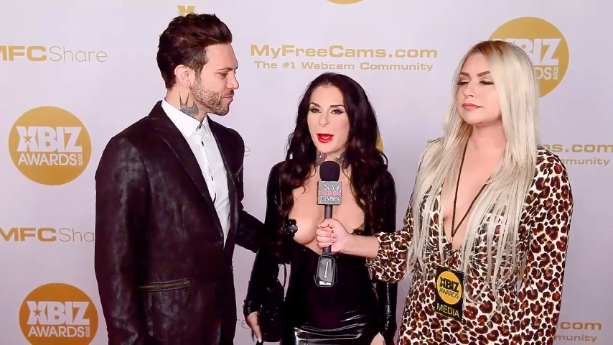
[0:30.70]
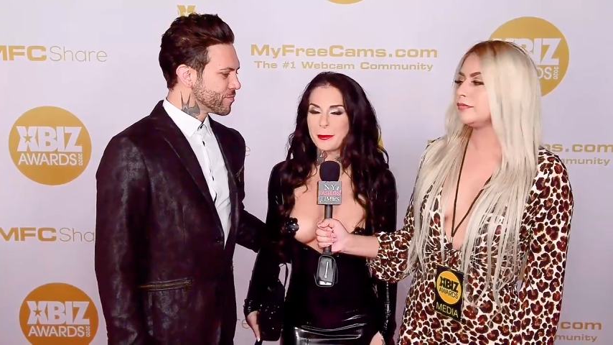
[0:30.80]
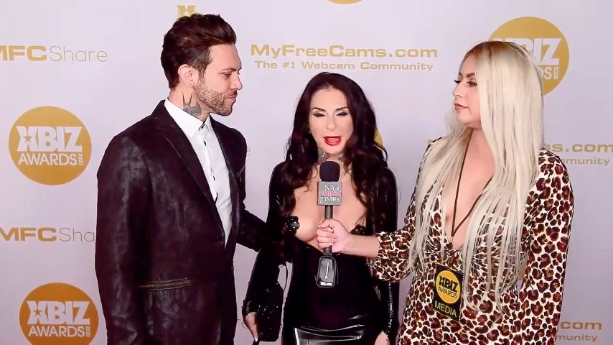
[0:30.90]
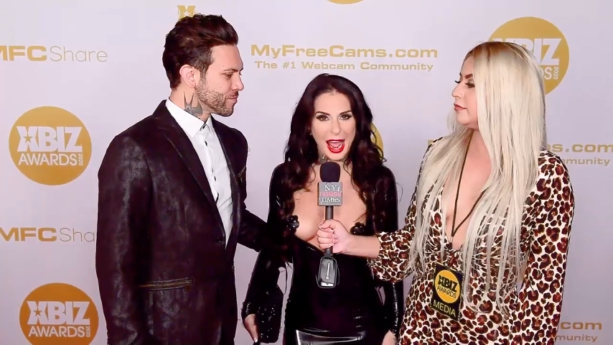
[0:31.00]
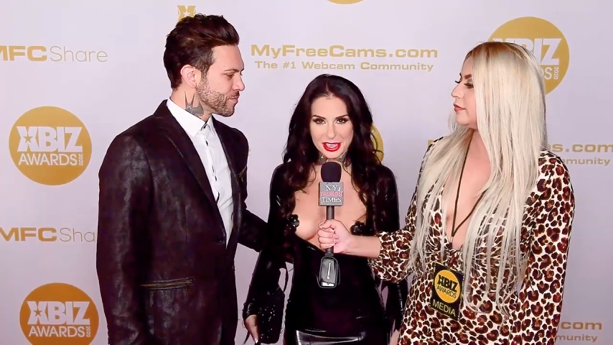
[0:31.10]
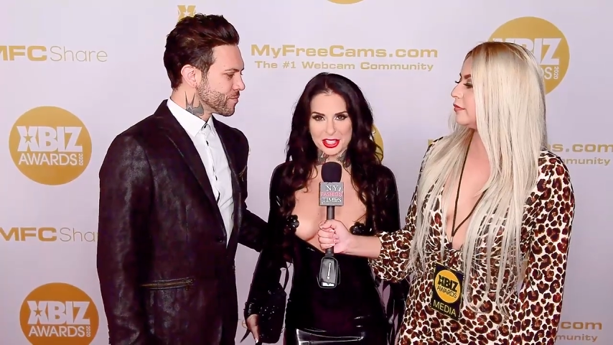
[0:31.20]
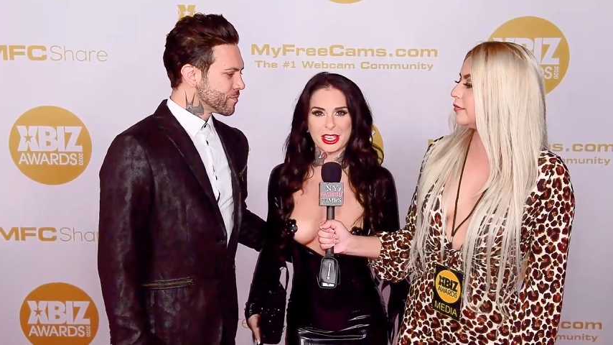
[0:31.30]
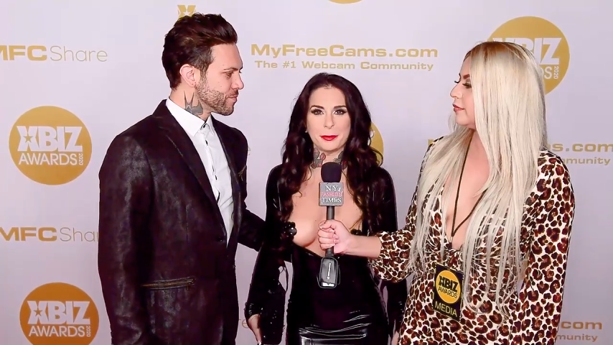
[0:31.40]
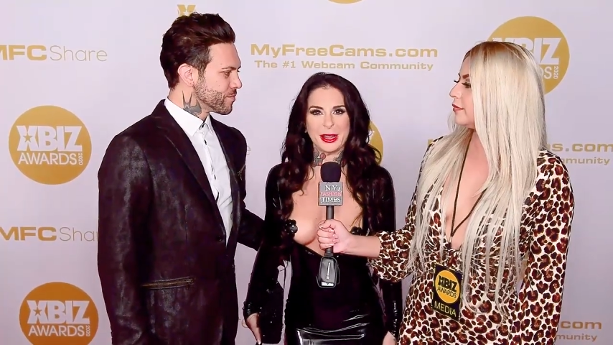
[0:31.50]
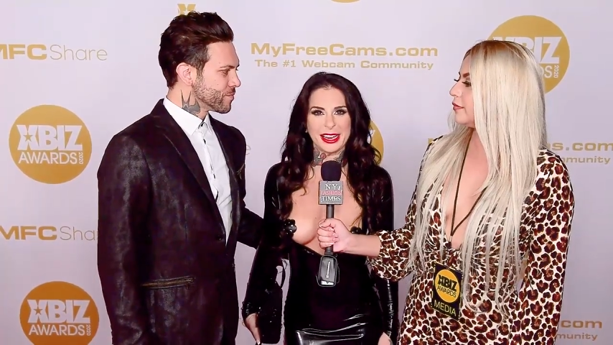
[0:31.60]
Speaker 1: by Black
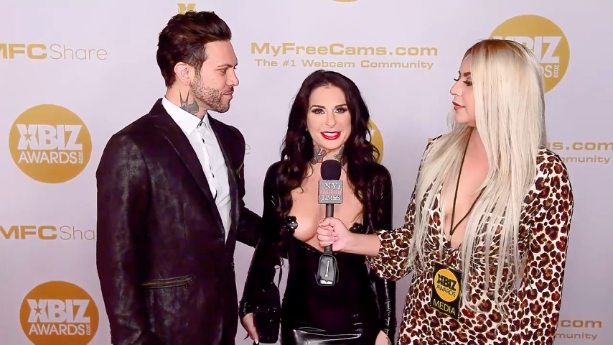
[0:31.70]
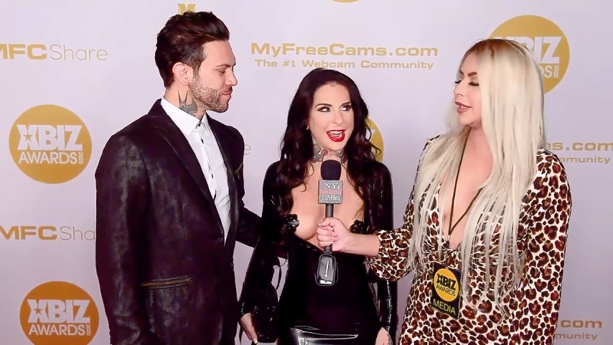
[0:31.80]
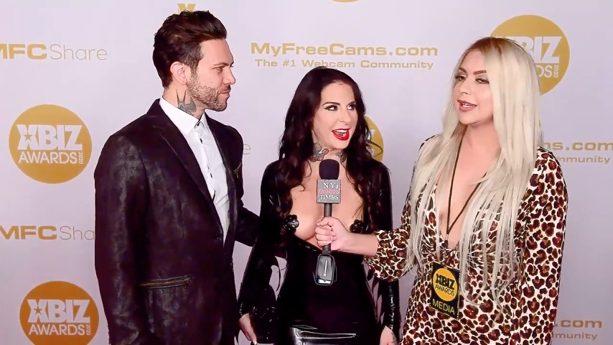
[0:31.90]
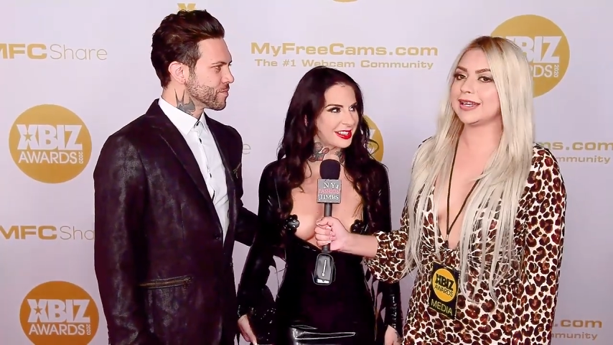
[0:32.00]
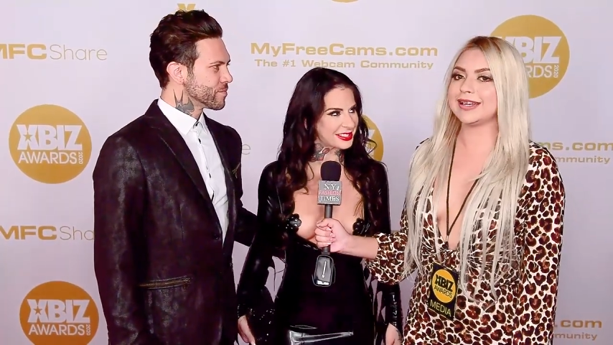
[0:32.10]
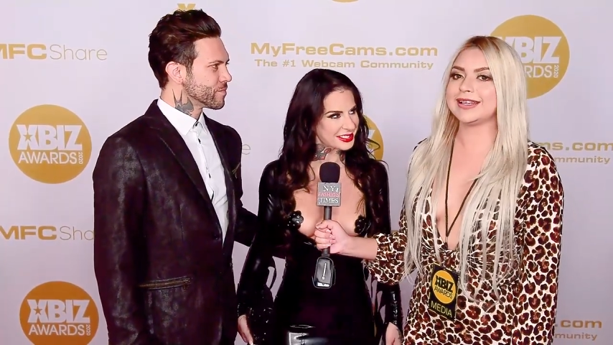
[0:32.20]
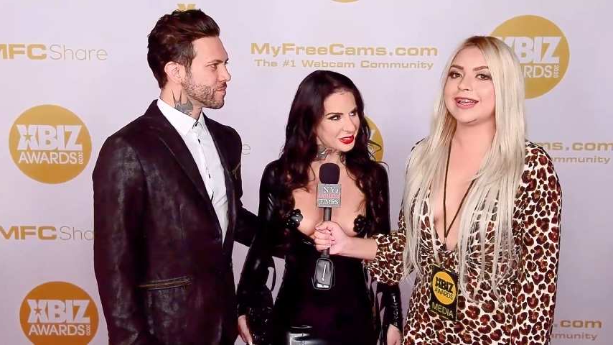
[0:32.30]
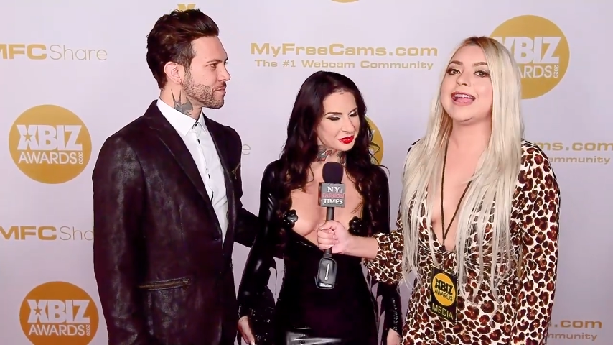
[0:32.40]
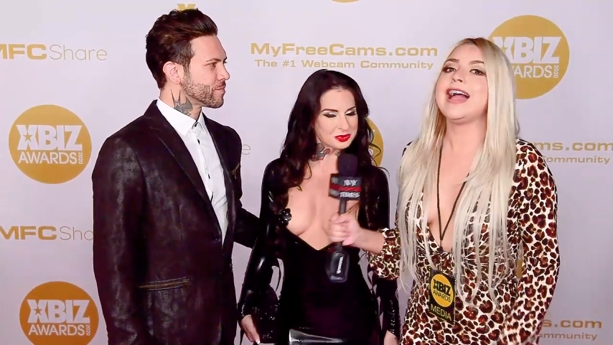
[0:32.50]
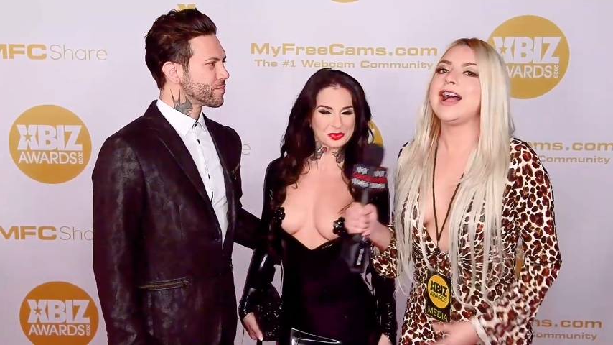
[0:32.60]
Sheep Latex.
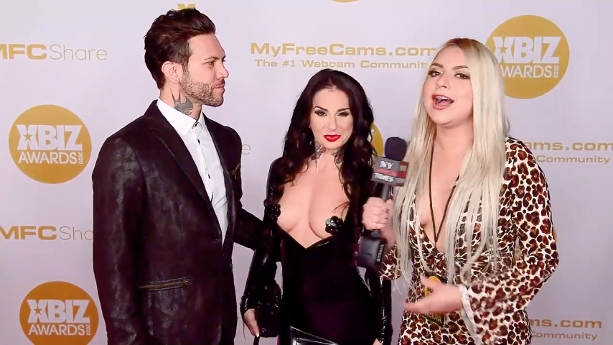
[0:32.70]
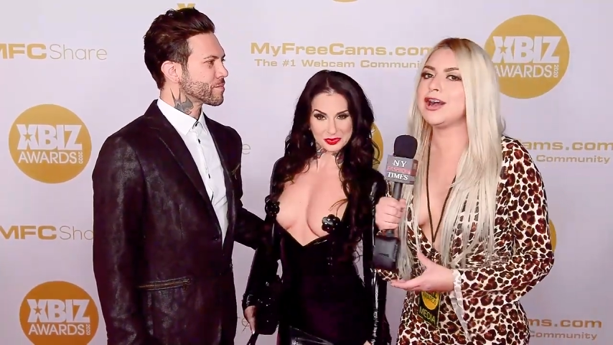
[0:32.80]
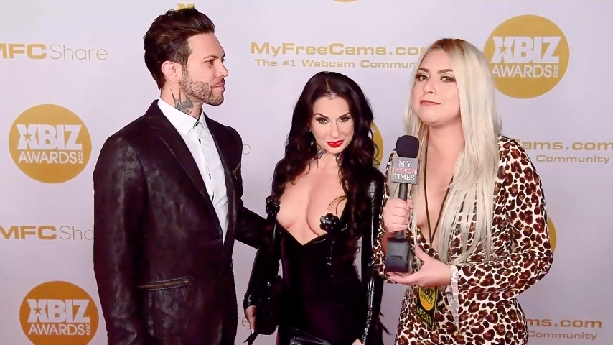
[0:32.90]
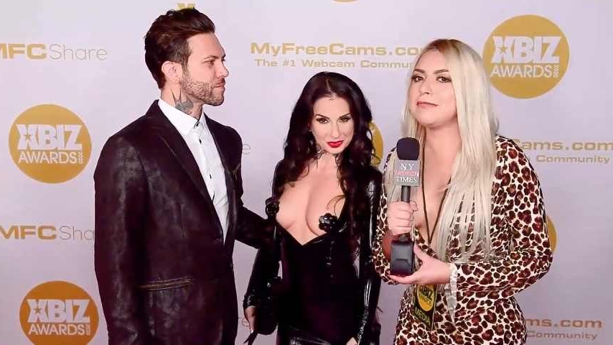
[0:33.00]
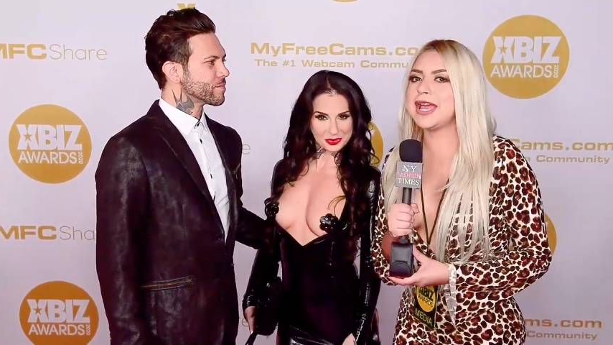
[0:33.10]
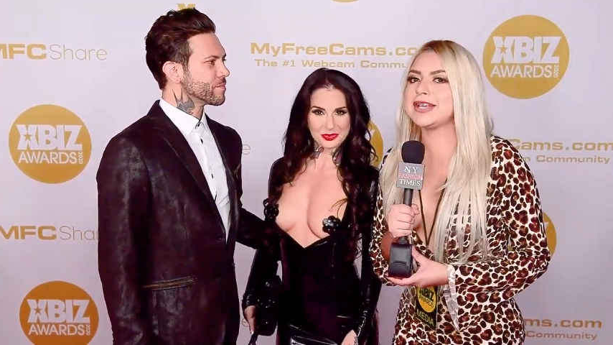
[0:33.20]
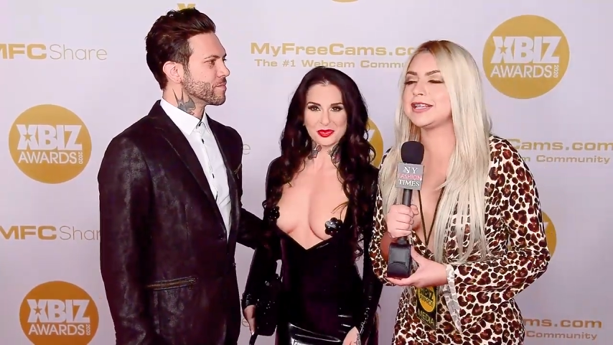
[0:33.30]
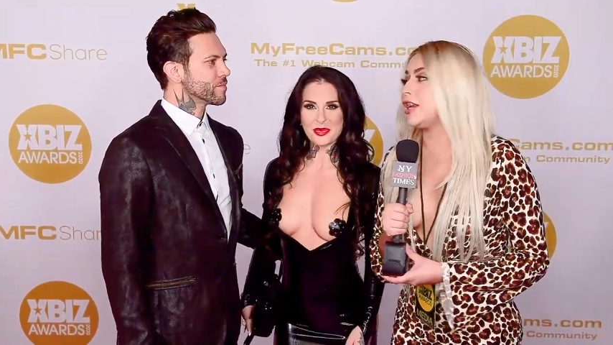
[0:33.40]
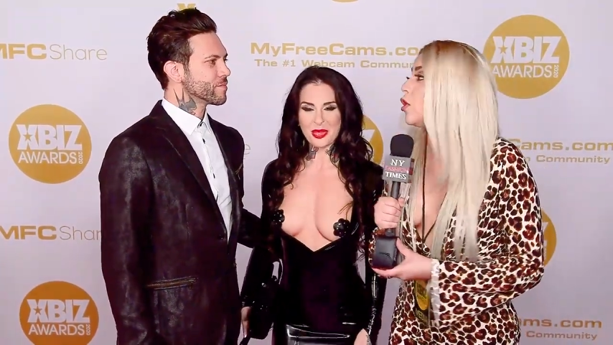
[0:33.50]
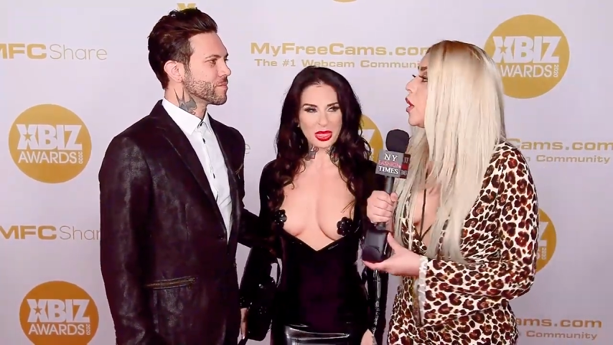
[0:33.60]

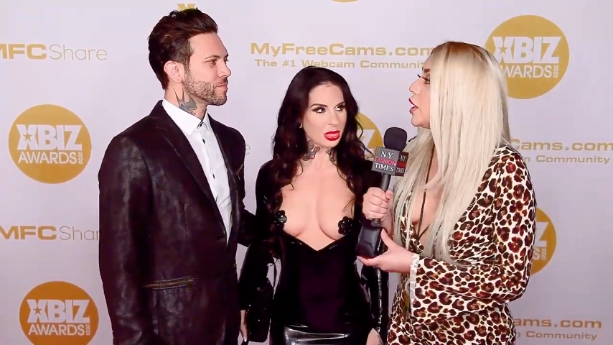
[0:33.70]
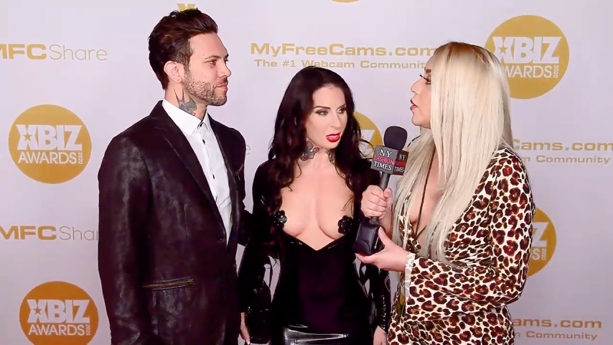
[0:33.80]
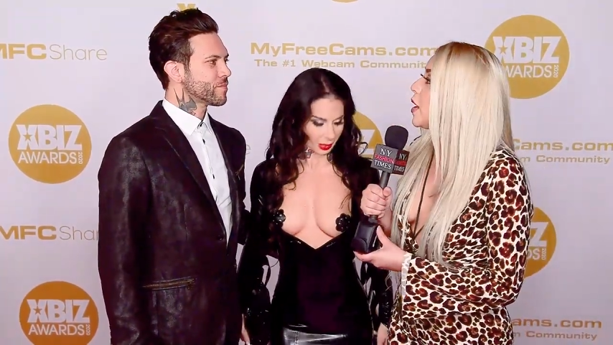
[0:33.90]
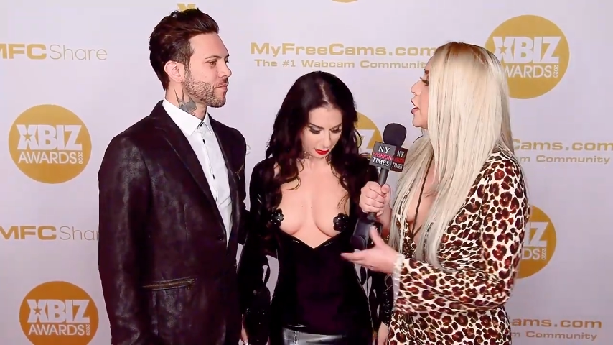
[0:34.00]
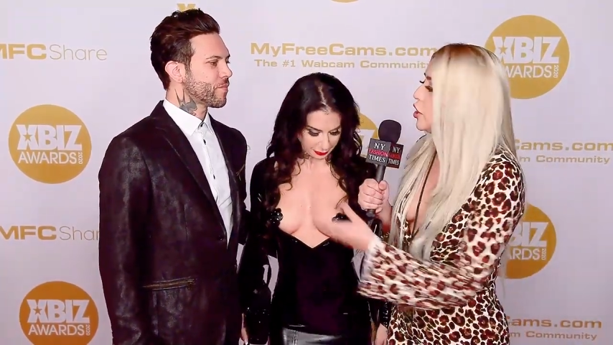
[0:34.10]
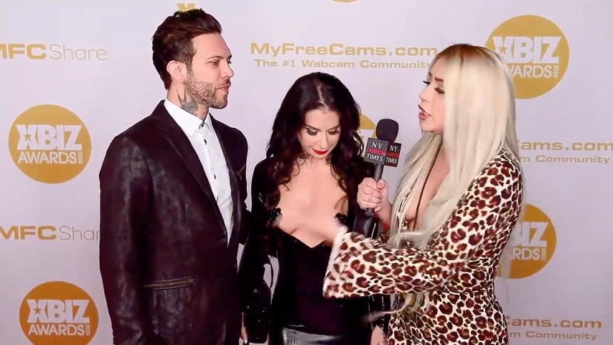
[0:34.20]
Amazing. Who are you wearing? You